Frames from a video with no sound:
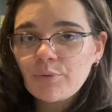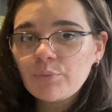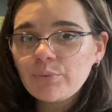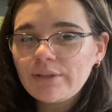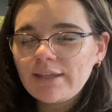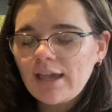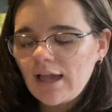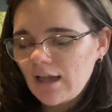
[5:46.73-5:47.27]

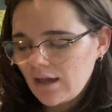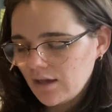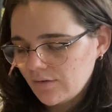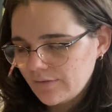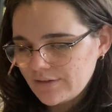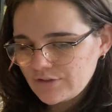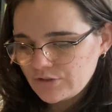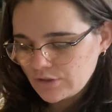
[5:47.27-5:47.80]
we
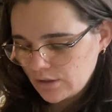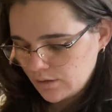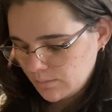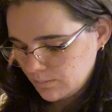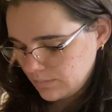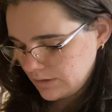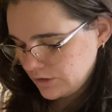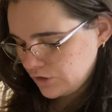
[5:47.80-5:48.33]
have
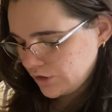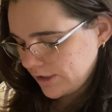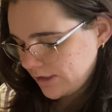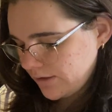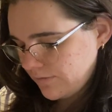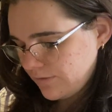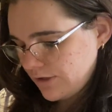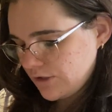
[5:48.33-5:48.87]
some
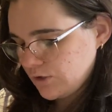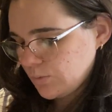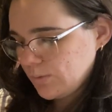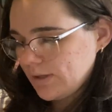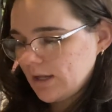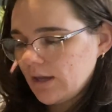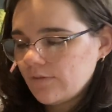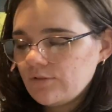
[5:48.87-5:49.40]
jellyfish. We
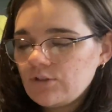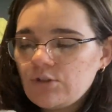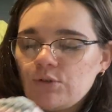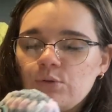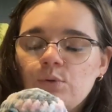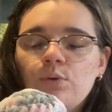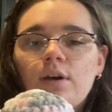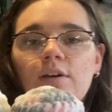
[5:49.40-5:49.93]
have
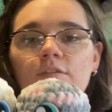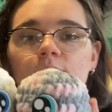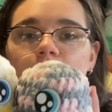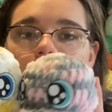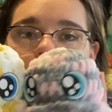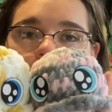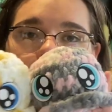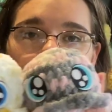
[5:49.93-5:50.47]
2 of
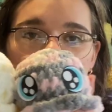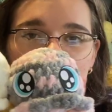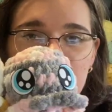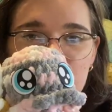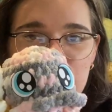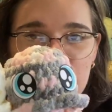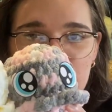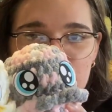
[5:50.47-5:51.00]
my mini
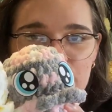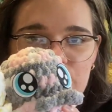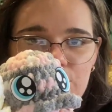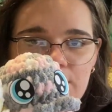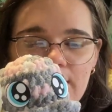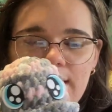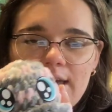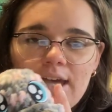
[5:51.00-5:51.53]
jellyfish
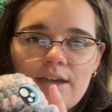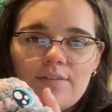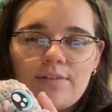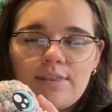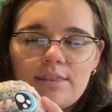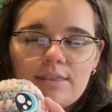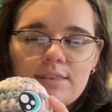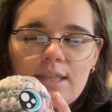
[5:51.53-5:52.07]
that I have.
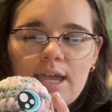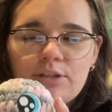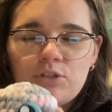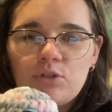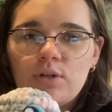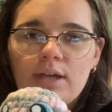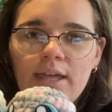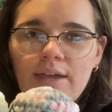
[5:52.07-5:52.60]
I do
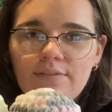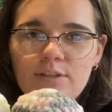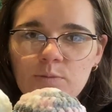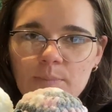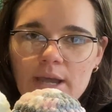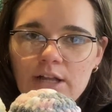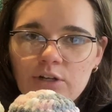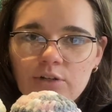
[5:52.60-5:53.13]
not have this
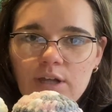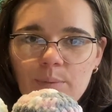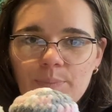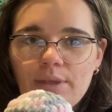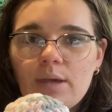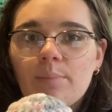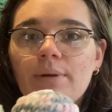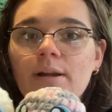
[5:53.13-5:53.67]
pattern up
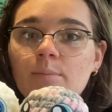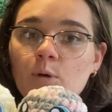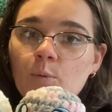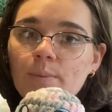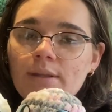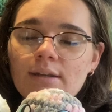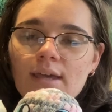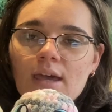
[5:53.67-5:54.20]
yet, but I'm
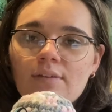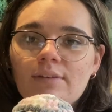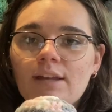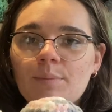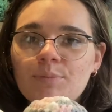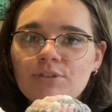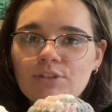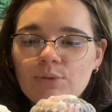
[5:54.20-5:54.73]
hoping to have it
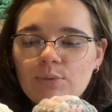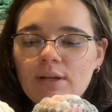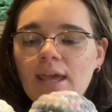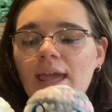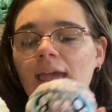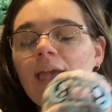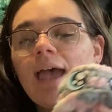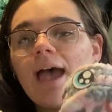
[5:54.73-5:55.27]
up soon
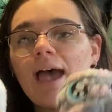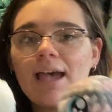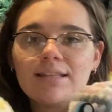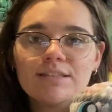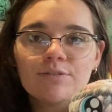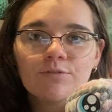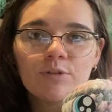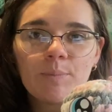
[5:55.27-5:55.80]
as
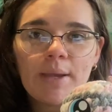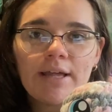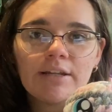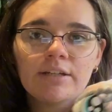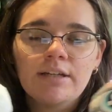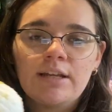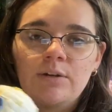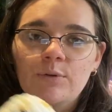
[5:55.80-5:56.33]
a free
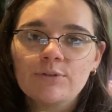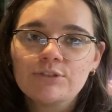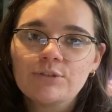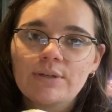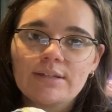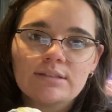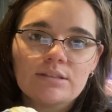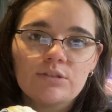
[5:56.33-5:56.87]
pattern and also
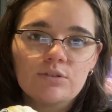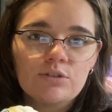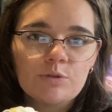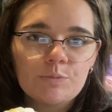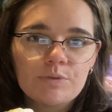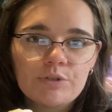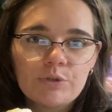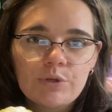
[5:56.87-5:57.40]
as a YouTube
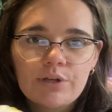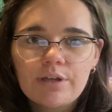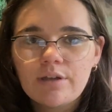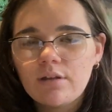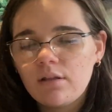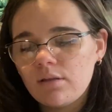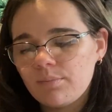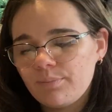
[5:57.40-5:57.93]

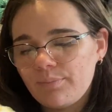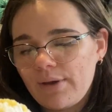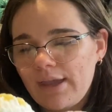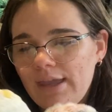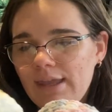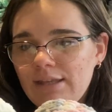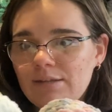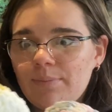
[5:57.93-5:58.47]
tutorial. But
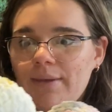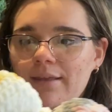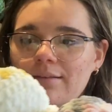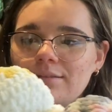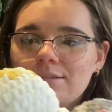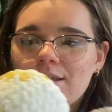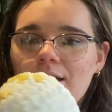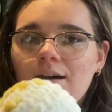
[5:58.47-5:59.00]
it
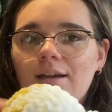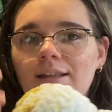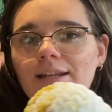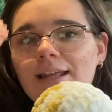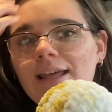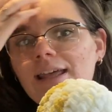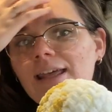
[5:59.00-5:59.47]
depends on